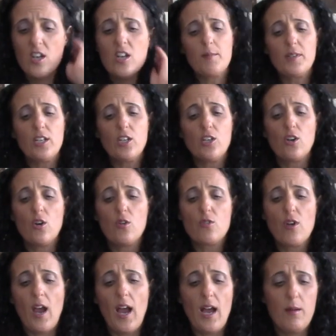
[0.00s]
I'm going to go
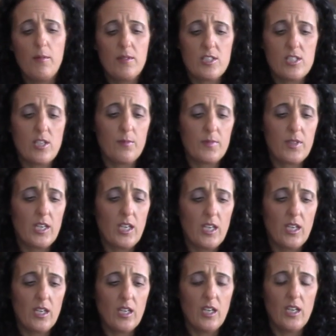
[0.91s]
grab
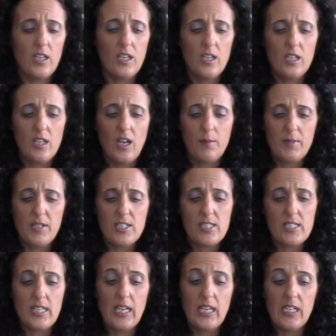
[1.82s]
something and I'm going
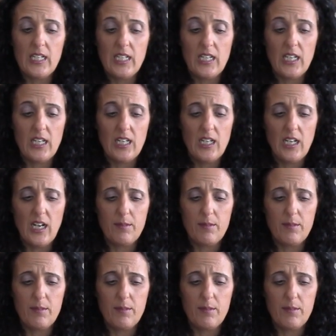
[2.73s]
to scan it in.